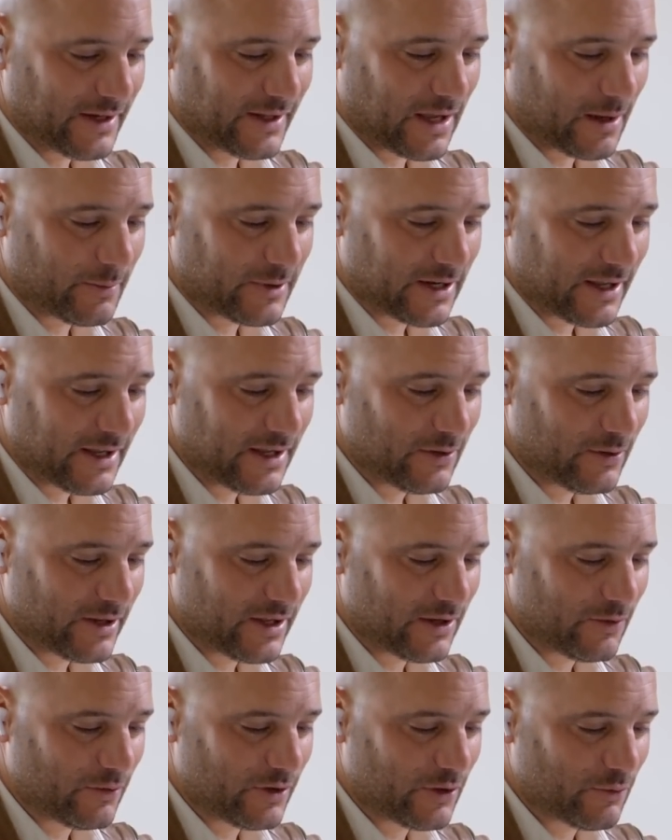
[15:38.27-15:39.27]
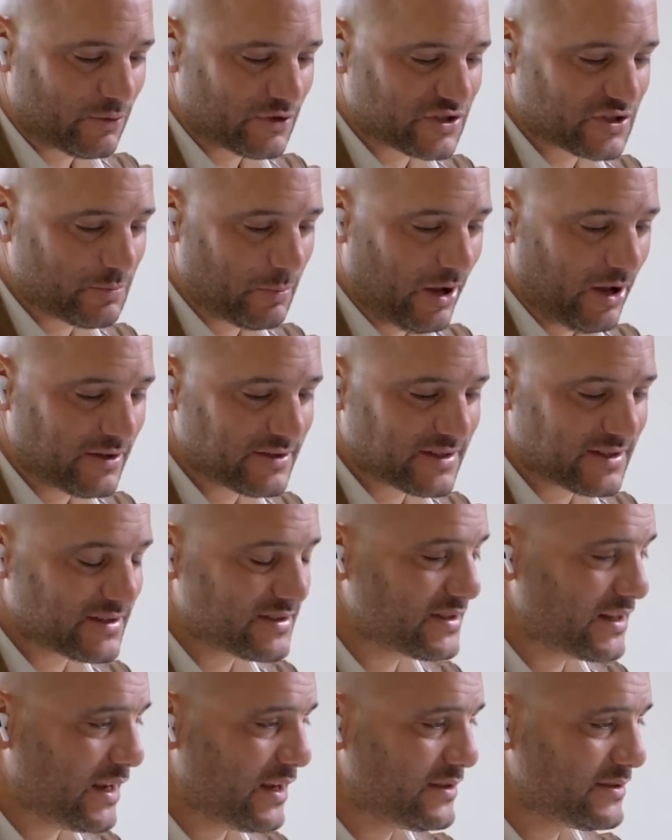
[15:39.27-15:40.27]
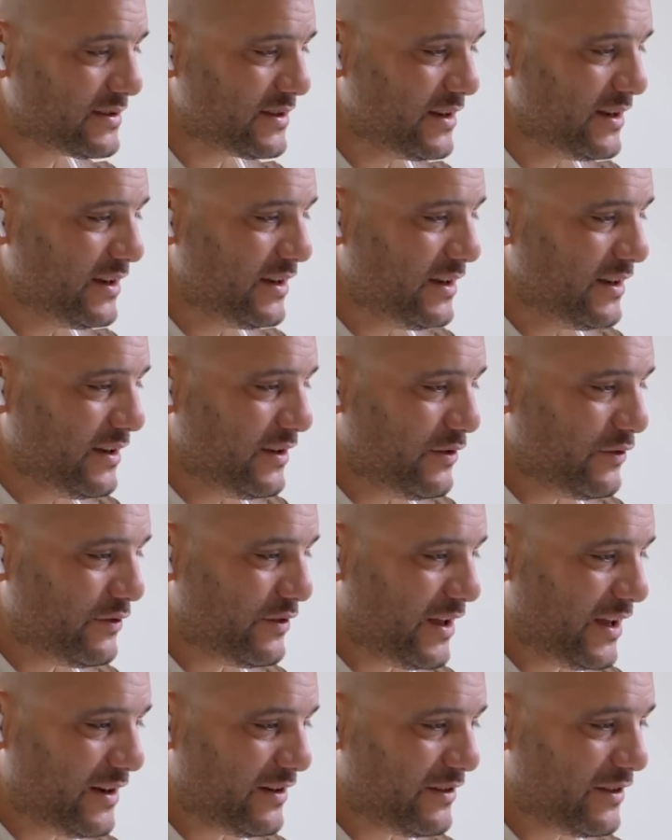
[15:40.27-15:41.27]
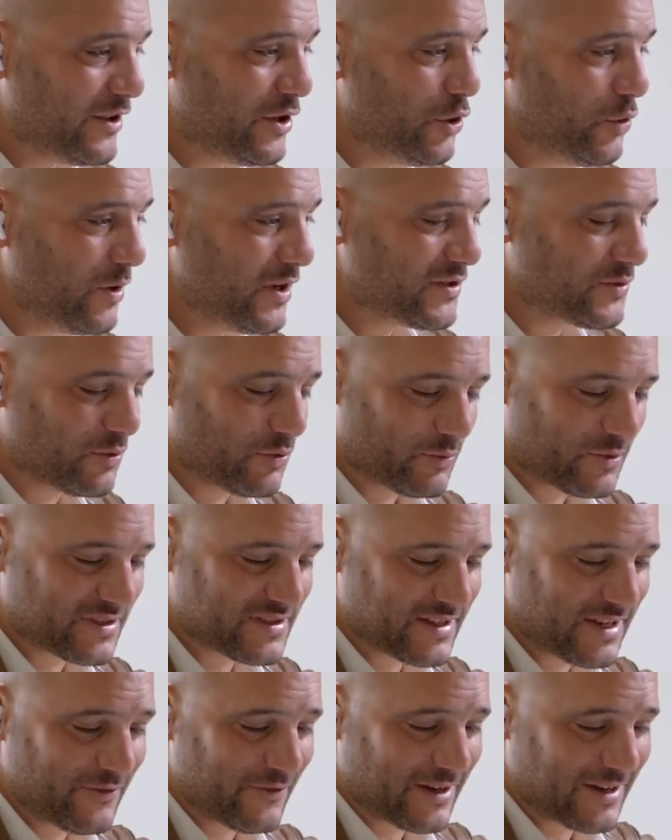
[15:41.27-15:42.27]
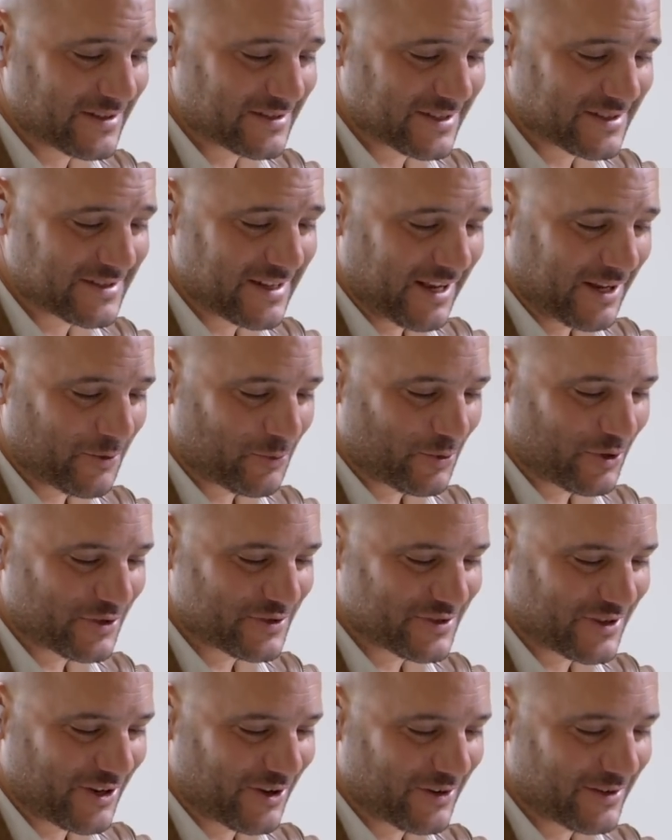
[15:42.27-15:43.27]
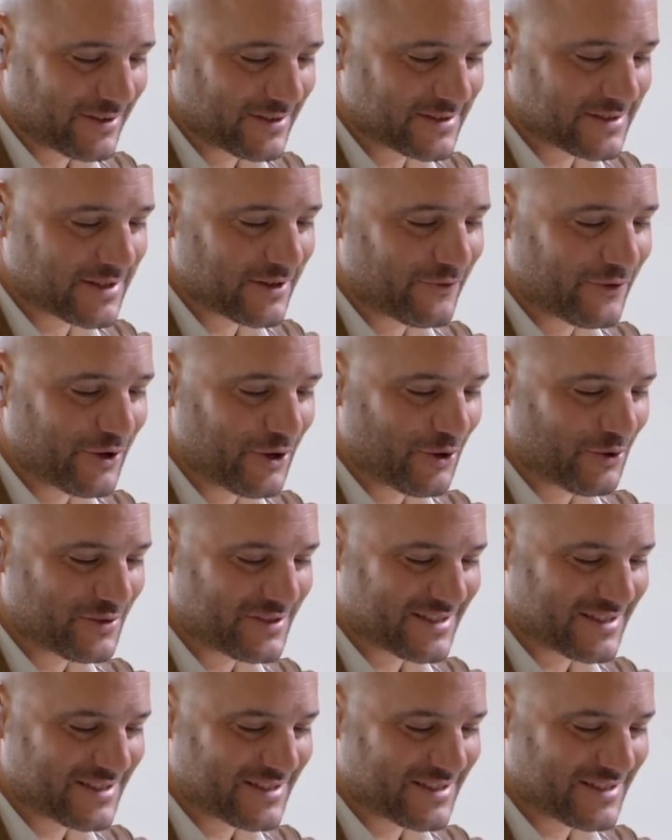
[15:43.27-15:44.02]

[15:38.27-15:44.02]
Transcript: Khamenei, he responds and says that the U.S. will receive, and his exact words are, severe